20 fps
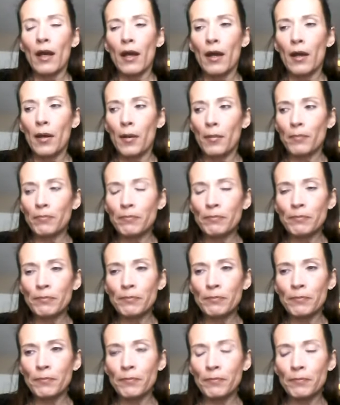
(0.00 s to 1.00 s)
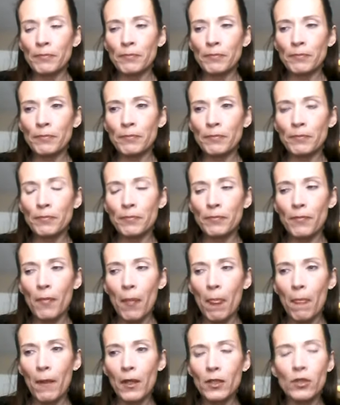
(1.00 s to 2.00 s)
um,
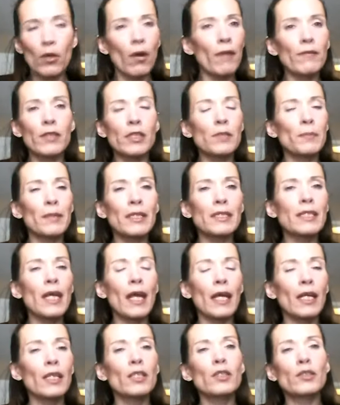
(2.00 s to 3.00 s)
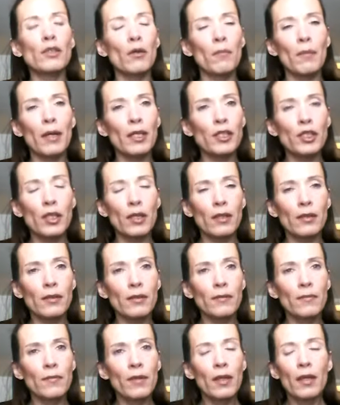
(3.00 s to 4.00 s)
so i've just been taking so much
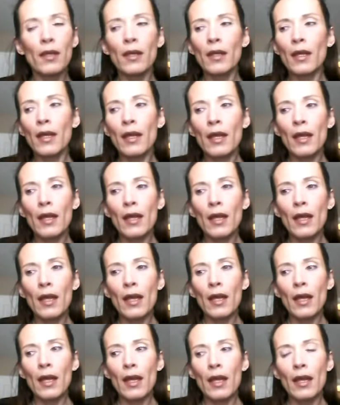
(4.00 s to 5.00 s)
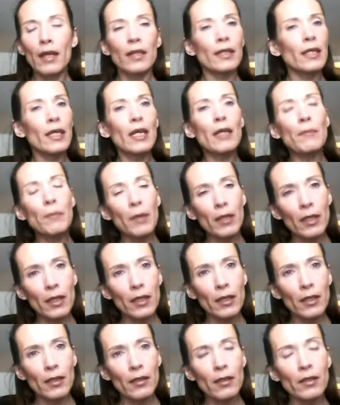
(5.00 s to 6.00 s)
in and keeping
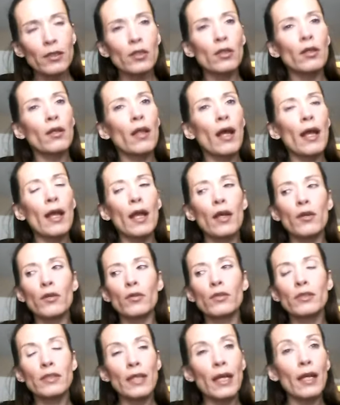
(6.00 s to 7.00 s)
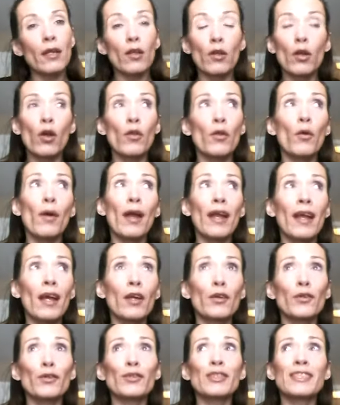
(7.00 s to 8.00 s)
it in until i understand and although i
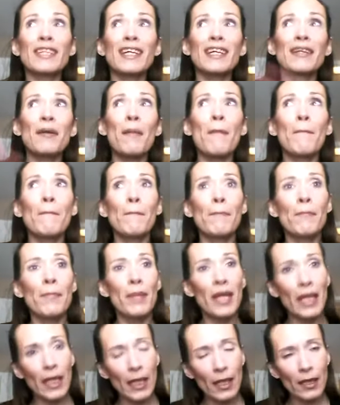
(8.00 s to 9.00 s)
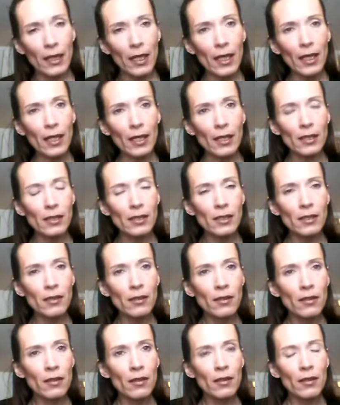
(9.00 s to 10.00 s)
understand many things
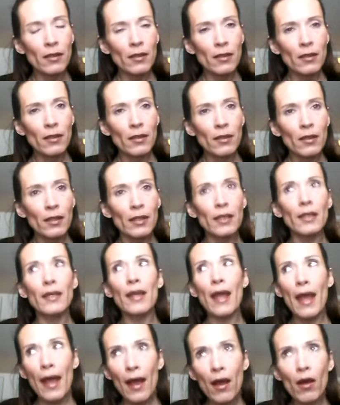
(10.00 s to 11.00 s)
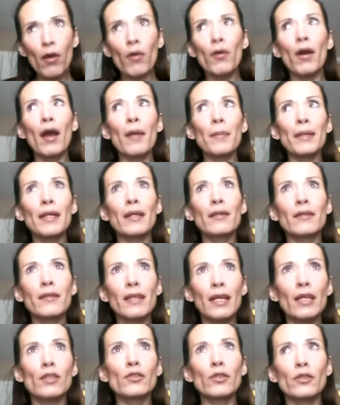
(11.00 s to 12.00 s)
now, I mean,
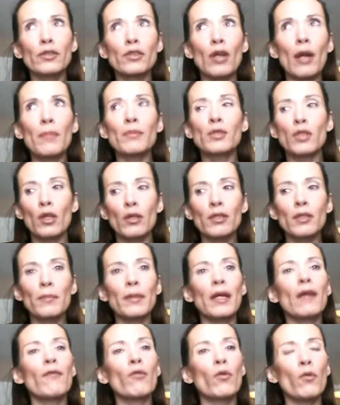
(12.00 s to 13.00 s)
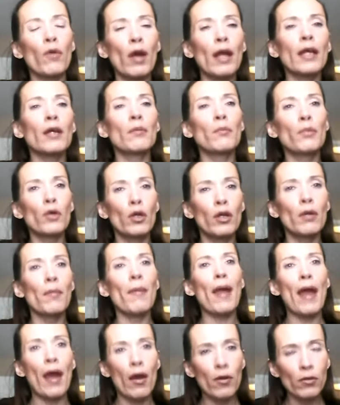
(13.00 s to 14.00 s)
things are, so I'm starting to be able where I can put
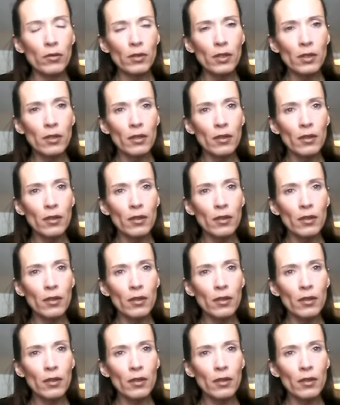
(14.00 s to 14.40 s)
them out.